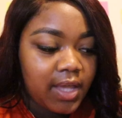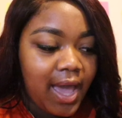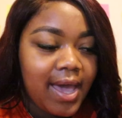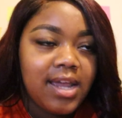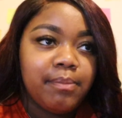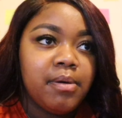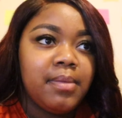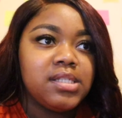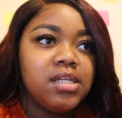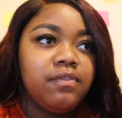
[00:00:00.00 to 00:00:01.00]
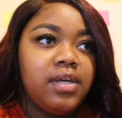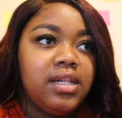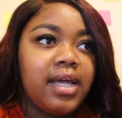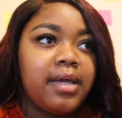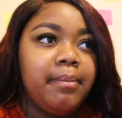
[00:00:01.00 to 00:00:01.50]
I kind of put myself
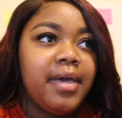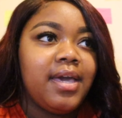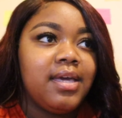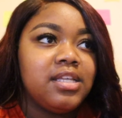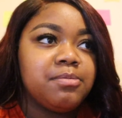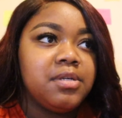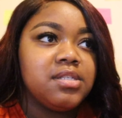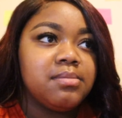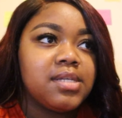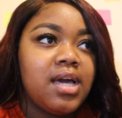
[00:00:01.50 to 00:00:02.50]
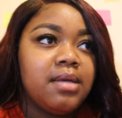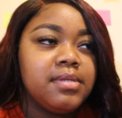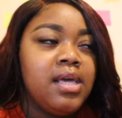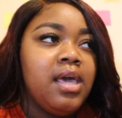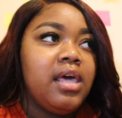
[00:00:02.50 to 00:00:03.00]
in like a bad headspace
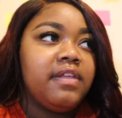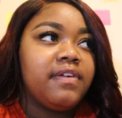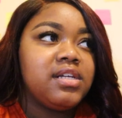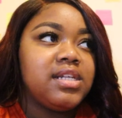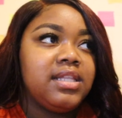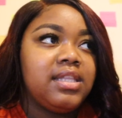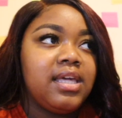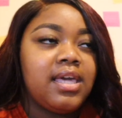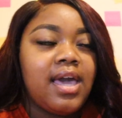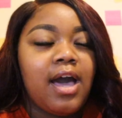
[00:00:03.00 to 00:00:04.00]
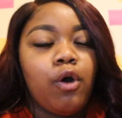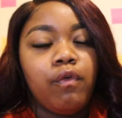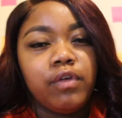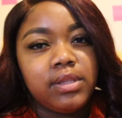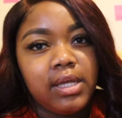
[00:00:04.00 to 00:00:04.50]
sometimes as far as like thinking. I
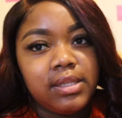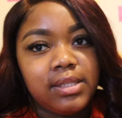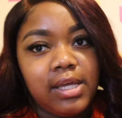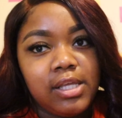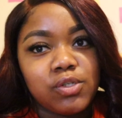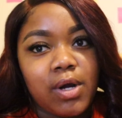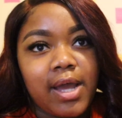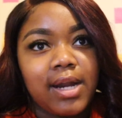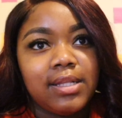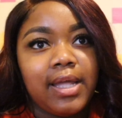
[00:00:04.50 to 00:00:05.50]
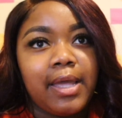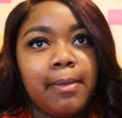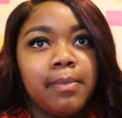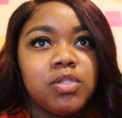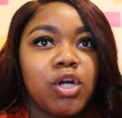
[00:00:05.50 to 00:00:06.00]
overthink things, or I kind of like
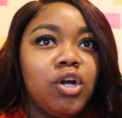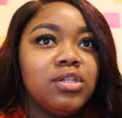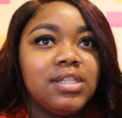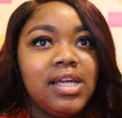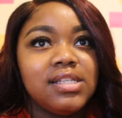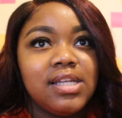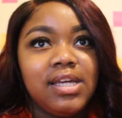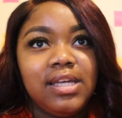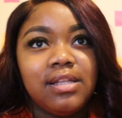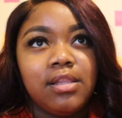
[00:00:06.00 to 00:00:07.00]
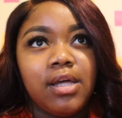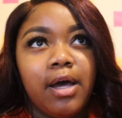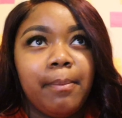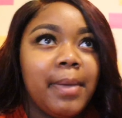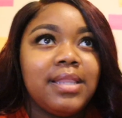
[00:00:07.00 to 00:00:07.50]
turn things and
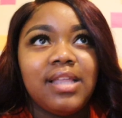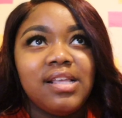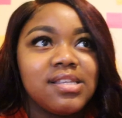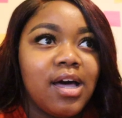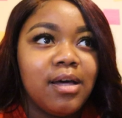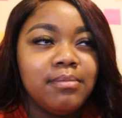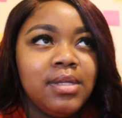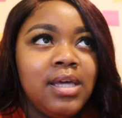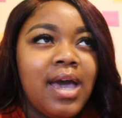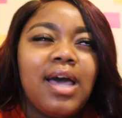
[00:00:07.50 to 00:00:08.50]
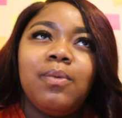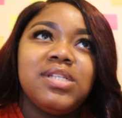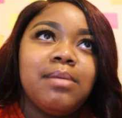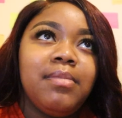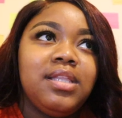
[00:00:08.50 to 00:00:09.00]
uh, make things up. I don't want
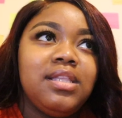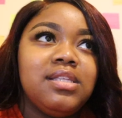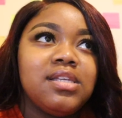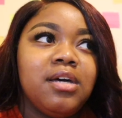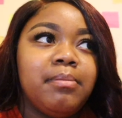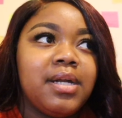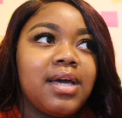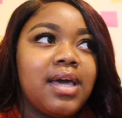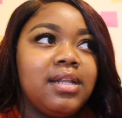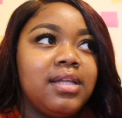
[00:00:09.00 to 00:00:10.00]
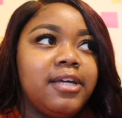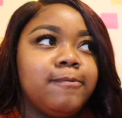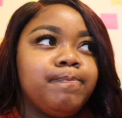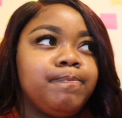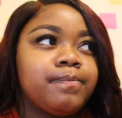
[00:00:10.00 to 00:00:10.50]
to say make things up, but I kind of
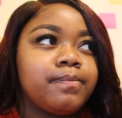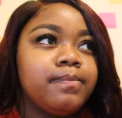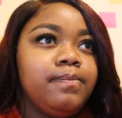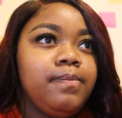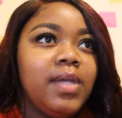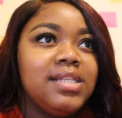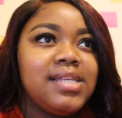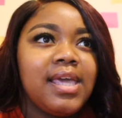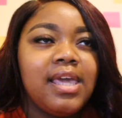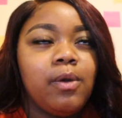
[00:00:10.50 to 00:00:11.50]
like take it